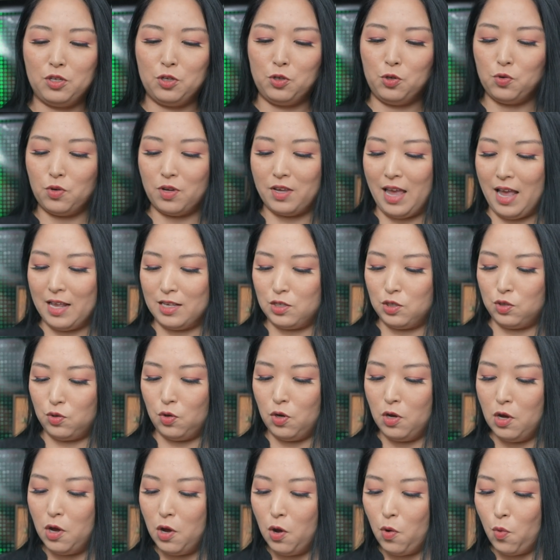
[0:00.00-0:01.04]
You get
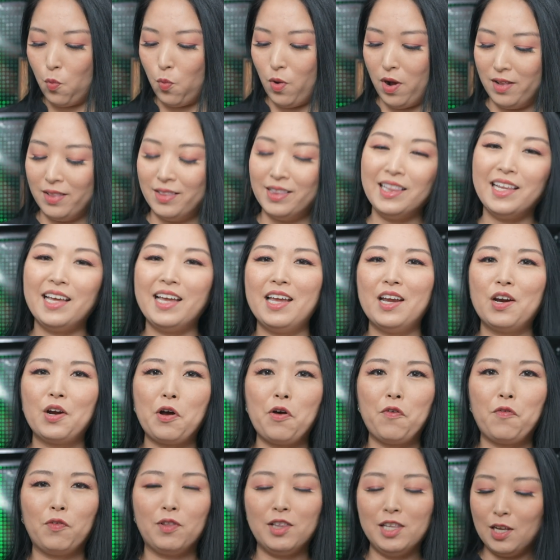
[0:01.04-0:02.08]
to one layer
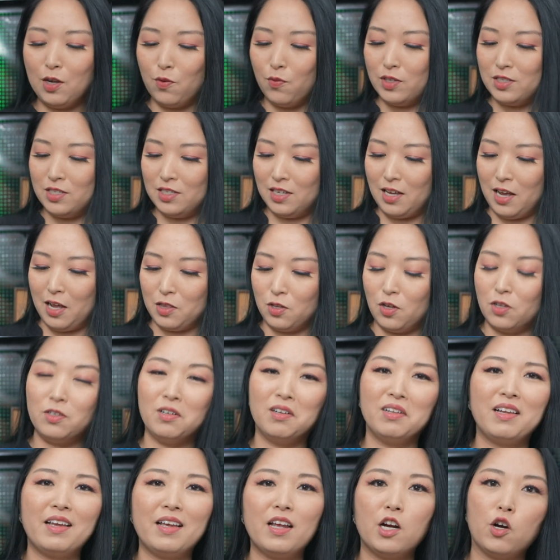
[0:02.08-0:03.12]
of liquid, another
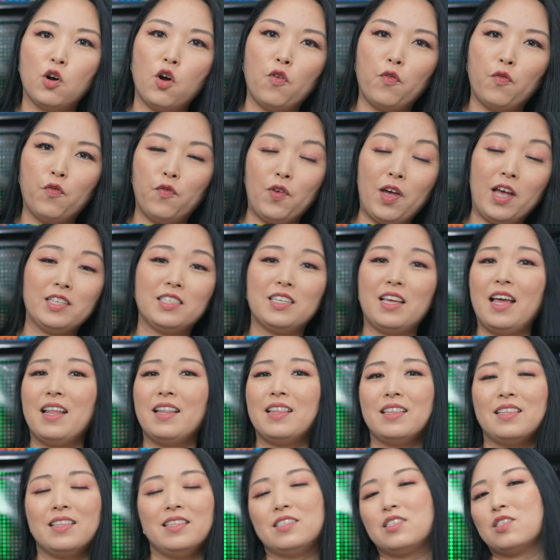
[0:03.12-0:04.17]
layer of fat,
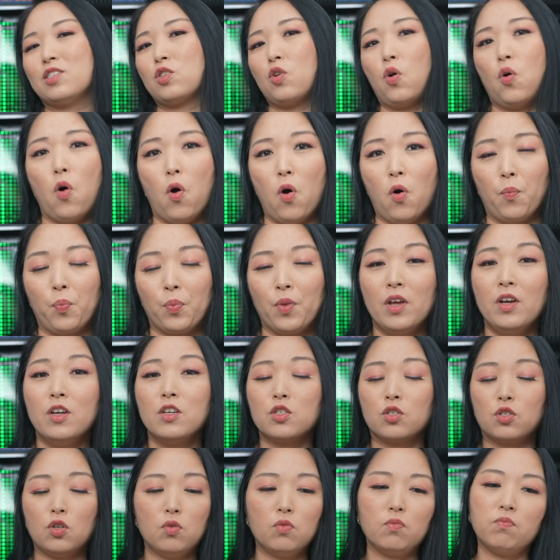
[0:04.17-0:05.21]
and so on.
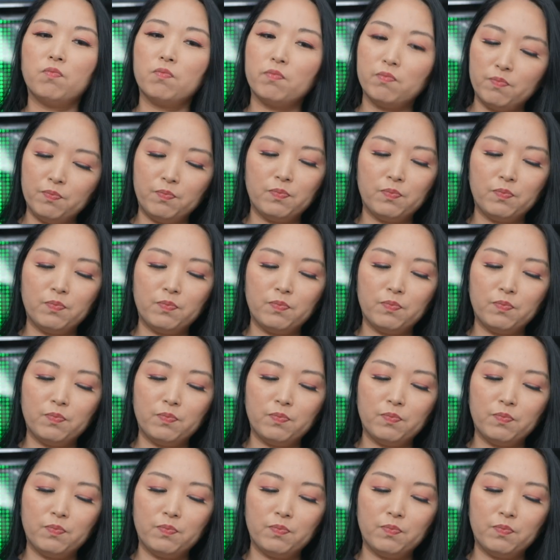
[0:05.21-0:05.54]
So